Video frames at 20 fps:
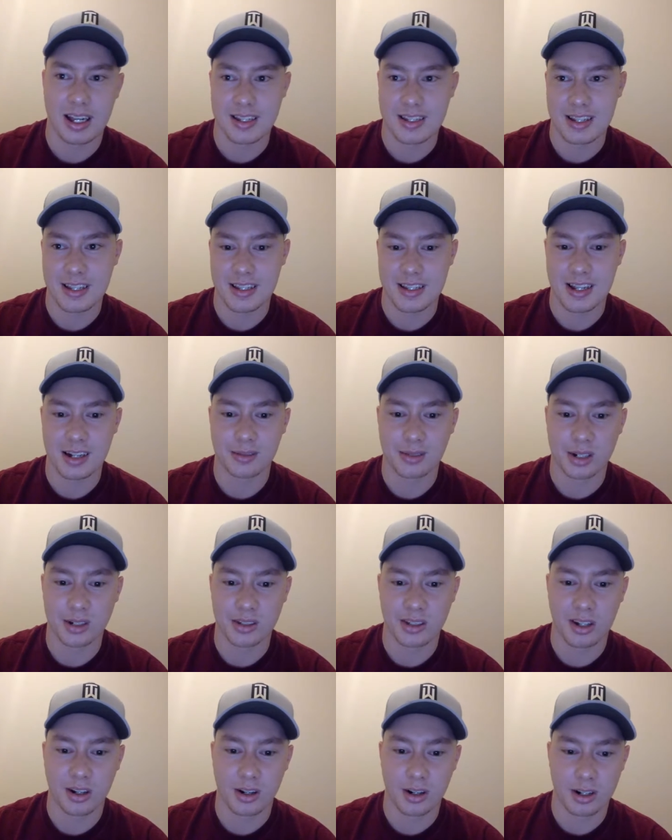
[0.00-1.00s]
since I
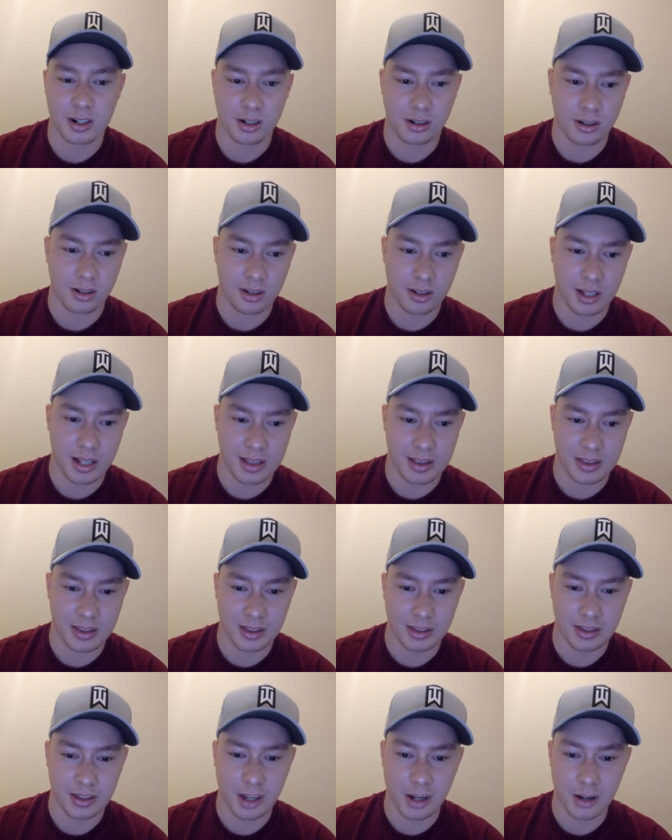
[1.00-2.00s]
wrote the article,
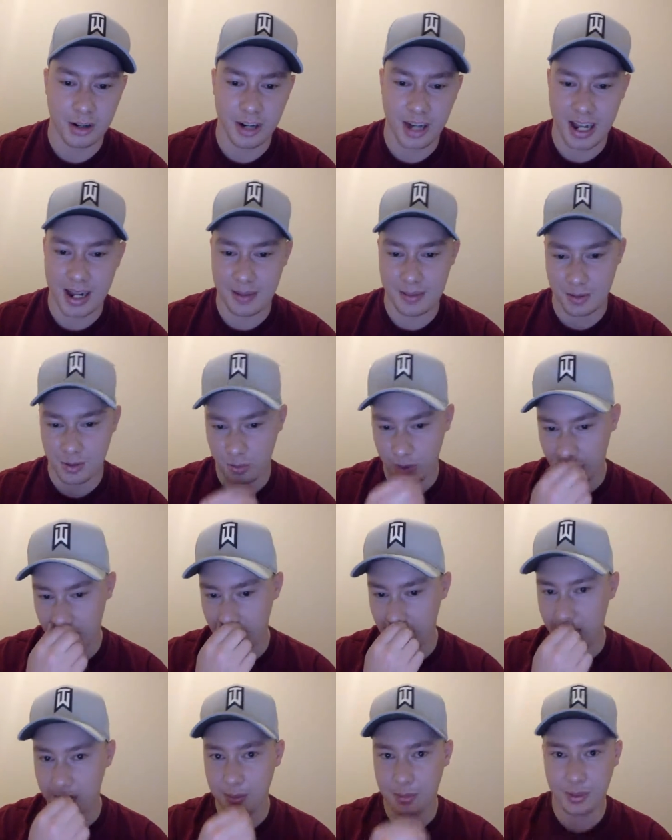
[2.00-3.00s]
and Notre Dame's went
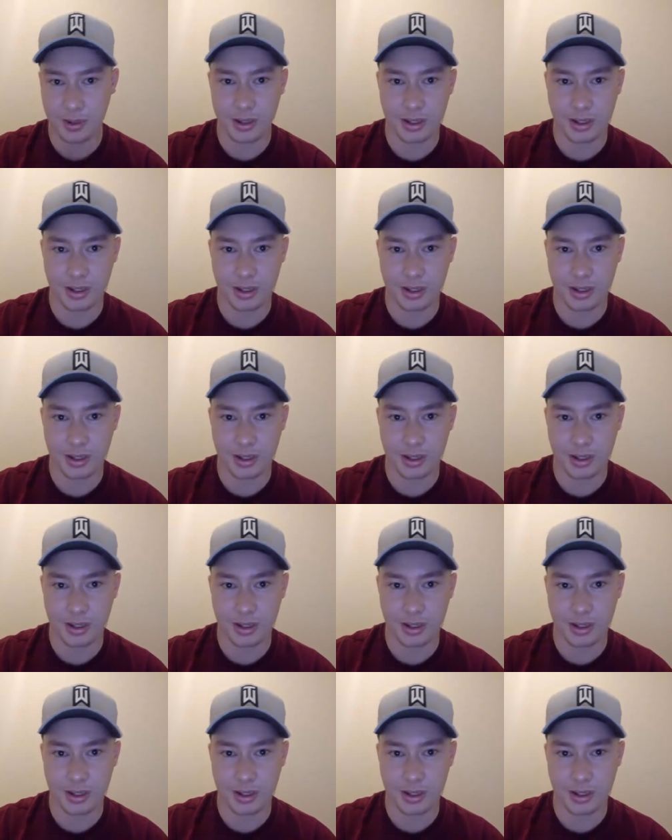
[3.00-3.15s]
up